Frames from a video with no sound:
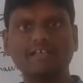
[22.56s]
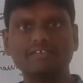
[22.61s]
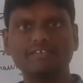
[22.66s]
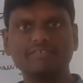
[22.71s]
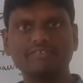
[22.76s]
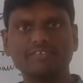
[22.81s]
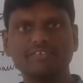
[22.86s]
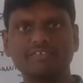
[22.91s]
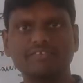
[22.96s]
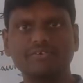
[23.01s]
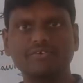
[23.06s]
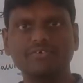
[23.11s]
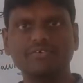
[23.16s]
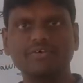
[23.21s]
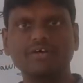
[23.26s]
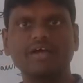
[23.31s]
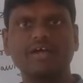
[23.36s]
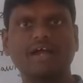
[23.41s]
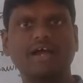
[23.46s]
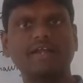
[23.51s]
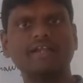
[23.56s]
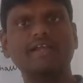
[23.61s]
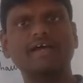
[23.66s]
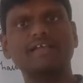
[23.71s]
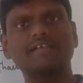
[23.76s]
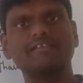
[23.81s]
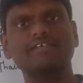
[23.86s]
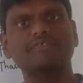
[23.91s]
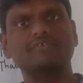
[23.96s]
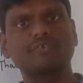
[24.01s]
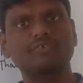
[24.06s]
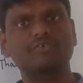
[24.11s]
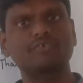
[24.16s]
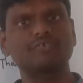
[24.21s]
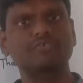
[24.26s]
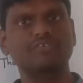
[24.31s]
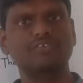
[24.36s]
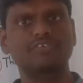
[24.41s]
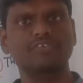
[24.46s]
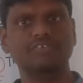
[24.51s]
a physio and as a frozen
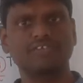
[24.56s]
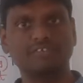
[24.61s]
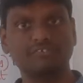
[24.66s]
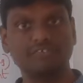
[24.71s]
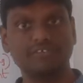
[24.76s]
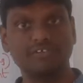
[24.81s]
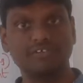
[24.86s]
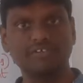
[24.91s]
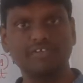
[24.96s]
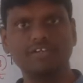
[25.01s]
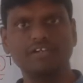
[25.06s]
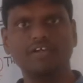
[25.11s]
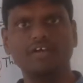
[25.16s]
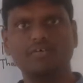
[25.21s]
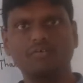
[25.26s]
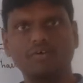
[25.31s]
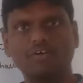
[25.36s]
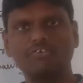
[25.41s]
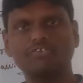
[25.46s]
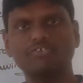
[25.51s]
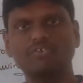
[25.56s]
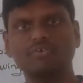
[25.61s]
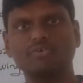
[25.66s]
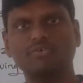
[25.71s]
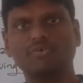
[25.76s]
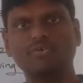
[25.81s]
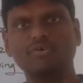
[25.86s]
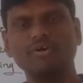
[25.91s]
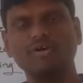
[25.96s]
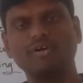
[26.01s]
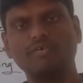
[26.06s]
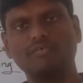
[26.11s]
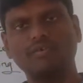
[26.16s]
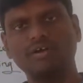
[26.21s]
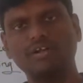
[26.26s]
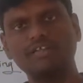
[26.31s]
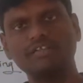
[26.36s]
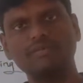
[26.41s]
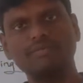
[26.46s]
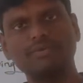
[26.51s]
shoulder sufferer, one should know what
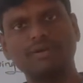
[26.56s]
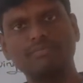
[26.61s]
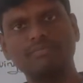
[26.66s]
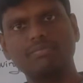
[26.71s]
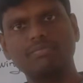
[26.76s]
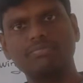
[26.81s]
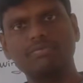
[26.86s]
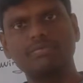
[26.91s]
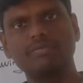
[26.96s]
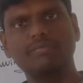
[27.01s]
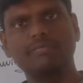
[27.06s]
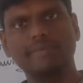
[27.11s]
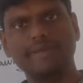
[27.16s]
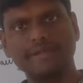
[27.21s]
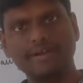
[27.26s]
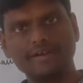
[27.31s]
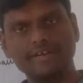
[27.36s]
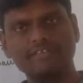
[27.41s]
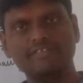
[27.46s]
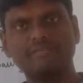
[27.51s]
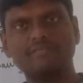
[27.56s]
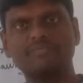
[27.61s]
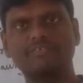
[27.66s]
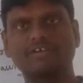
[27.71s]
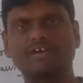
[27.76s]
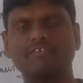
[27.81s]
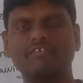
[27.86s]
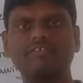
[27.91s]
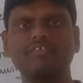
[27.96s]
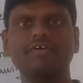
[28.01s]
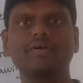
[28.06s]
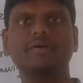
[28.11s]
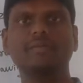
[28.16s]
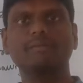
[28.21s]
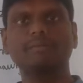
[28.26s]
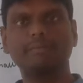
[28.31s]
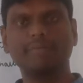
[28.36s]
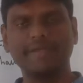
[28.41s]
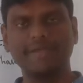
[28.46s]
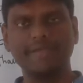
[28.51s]
are the probable mechanisms of
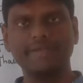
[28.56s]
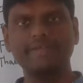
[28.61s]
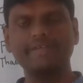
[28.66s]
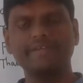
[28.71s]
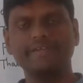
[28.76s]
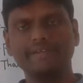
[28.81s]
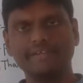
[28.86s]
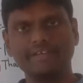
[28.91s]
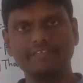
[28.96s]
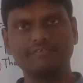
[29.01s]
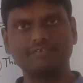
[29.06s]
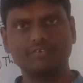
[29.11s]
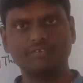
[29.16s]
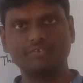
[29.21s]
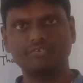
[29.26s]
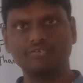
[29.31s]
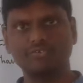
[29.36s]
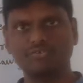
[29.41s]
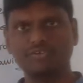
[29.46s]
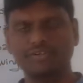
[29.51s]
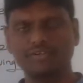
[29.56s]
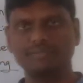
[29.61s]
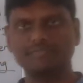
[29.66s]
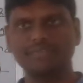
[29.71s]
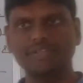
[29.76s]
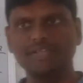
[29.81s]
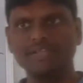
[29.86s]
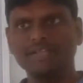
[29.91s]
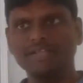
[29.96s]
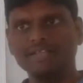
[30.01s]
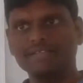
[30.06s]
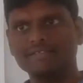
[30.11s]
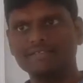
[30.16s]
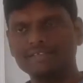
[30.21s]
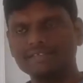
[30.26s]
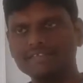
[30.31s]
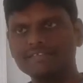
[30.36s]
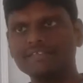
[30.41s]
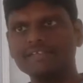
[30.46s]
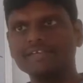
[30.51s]
pain in frozen shoulder.
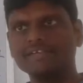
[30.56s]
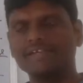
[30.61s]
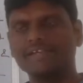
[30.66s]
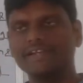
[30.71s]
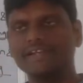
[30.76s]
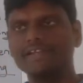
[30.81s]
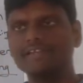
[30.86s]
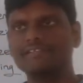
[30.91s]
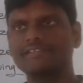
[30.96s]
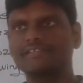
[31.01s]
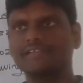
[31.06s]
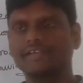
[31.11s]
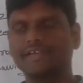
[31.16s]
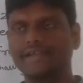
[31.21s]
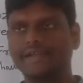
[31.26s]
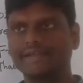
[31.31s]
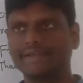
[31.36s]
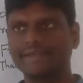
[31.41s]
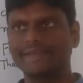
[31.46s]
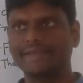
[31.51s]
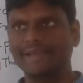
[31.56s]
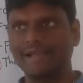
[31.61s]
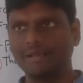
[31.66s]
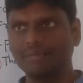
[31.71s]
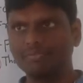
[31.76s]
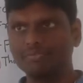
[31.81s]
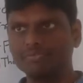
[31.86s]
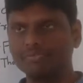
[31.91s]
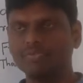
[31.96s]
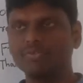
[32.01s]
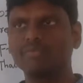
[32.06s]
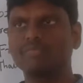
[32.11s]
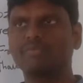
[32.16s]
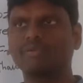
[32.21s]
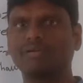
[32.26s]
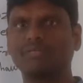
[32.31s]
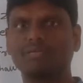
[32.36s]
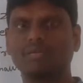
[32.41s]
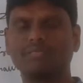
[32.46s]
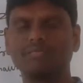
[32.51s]
Since it is a capsule
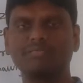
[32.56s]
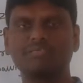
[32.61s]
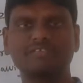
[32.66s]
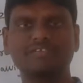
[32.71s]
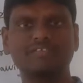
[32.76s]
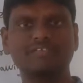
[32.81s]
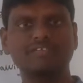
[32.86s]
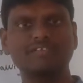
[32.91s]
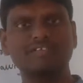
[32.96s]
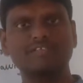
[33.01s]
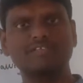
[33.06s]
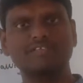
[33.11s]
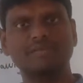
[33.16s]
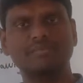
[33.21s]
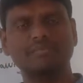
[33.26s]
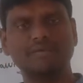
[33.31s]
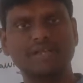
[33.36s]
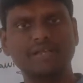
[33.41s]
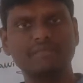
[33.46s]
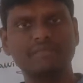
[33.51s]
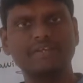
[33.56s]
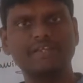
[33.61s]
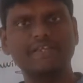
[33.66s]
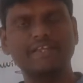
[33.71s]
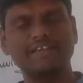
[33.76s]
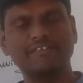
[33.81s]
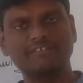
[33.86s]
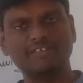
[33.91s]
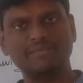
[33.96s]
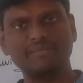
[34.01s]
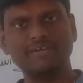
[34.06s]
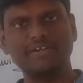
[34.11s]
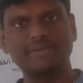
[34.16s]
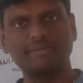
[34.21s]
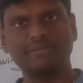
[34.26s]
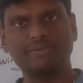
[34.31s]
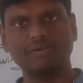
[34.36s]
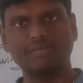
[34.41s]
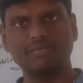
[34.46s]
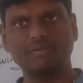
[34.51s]
problem, since it's a primary inflammatory
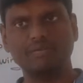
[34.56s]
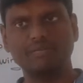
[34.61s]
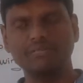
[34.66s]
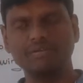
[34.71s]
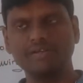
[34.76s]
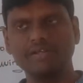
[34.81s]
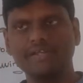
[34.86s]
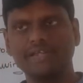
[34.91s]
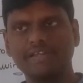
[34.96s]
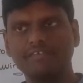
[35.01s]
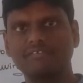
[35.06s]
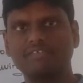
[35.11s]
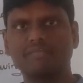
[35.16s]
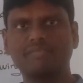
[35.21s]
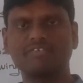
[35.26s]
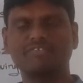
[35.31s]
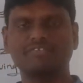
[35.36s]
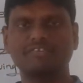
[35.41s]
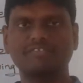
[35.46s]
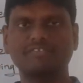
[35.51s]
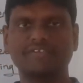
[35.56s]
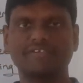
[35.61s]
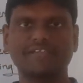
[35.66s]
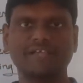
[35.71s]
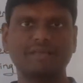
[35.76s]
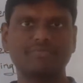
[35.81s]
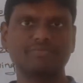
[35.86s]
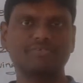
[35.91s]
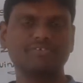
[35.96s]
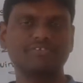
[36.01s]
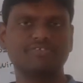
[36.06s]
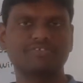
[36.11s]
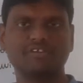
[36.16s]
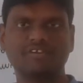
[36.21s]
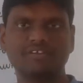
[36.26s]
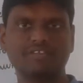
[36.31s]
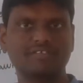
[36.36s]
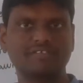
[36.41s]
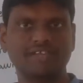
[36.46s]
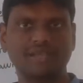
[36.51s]
problem, inflammation of the capsule is
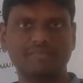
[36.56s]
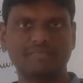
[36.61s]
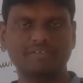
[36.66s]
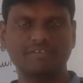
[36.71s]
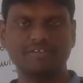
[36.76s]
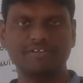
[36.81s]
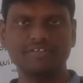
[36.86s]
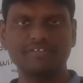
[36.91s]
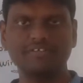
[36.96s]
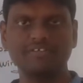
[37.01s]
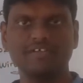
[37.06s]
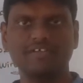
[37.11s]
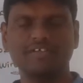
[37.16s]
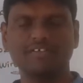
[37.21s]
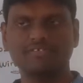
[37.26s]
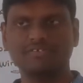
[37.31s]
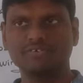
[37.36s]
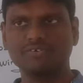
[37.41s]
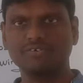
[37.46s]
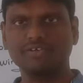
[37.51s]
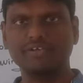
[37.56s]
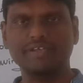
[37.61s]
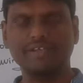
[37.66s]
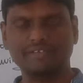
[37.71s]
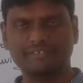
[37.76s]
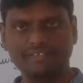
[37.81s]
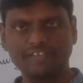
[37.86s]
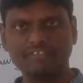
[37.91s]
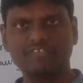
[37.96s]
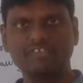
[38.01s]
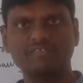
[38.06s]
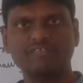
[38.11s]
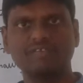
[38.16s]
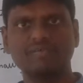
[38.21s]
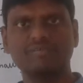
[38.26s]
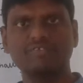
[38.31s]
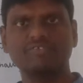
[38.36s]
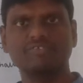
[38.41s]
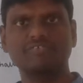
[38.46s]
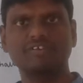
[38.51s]
called as capsulitis. So such
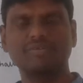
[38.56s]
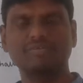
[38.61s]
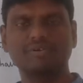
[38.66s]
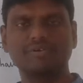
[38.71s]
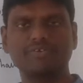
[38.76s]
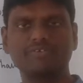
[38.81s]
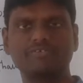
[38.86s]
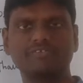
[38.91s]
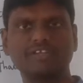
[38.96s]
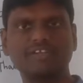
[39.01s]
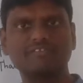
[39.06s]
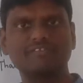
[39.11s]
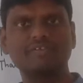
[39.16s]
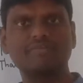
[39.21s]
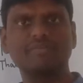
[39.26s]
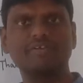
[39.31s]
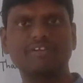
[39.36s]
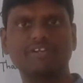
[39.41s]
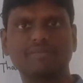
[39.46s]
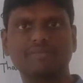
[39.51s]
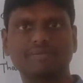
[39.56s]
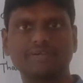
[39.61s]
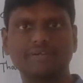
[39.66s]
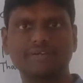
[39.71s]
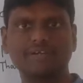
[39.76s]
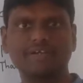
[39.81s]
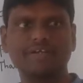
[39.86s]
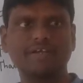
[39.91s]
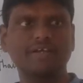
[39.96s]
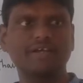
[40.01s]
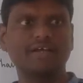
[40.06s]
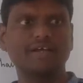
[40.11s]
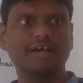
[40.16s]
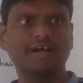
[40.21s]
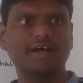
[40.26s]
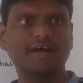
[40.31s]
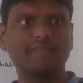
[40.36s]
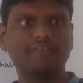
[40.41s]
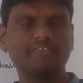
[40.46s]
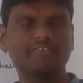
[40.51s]
inflammation will produce inflammatory pain,
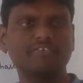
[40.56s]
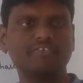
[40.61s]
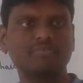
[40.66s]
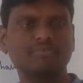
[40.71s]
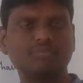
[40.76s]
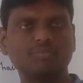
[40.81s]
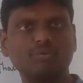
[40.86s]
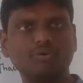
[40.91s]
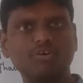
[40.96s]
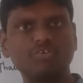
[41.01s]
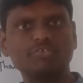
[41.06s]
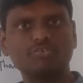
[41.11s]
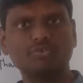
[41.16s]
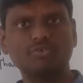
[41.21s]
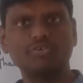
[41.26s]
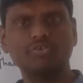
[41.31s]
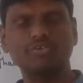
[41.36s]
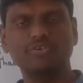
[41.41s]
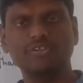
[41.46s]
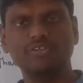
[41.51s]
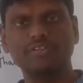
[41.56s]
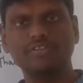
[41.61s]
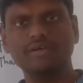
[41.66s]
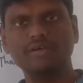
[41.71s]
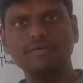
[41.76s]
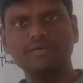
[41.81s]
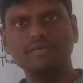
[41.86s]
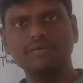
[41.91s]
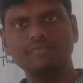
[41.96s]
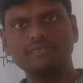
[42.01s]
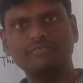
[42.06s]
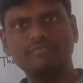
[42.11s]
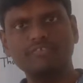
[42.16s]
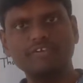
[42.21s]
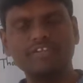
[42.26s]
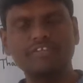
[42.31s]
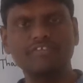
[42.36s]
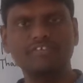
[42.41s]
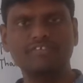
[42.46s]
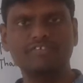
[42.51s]
which is more so during the
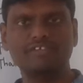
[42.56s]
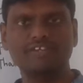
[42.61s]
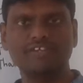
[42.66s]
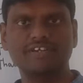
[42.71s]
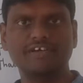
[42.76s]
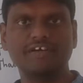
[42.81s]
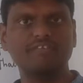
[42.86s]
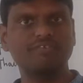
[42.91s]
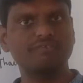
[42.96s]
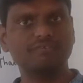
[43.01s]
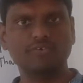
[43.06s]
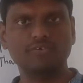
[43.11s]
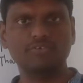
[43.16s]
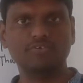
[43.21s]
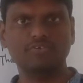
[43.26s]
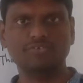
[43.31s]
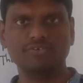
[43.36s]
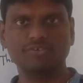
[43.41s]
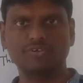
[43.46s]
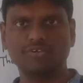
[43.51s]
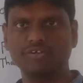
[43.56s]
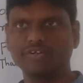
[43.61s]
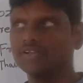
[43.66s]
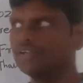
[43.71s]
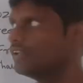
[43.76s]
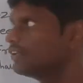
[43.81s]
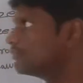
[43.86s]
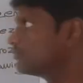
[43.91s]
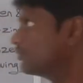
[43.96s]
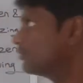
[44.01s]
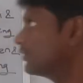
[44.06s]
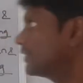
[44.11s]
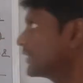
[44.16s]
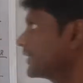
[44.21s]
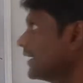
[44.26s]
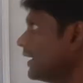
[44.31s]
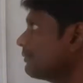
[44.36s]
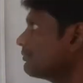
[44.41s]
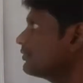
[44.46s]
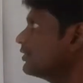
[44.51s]
freezing state of frozen shoulder. So the
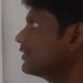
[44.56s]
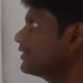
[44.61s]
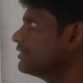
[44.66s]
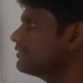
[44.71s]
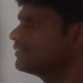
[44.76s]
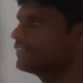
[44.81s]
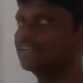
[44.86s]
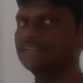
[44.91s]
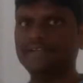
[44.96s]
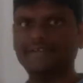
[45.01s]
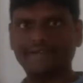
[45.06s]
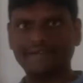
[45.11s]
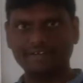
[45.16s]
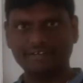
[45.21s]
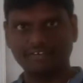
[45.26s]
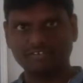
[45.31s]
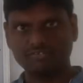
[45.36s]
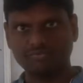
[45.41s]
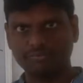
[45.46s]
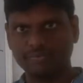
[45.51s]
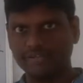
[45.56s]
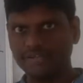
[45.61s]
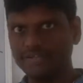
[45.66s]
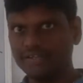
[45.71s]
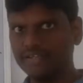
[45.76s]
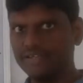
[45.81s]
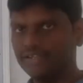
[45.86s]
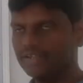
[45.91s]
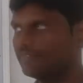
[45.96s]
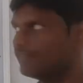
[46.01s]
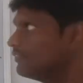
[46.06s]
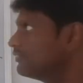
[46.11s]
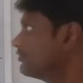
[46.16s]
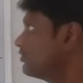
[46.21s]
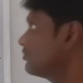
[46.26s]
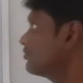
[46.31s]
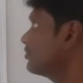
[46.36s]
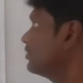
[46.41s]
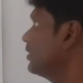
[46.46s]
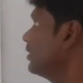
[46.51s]
capsulitis can cause pain, which
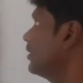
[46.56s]
is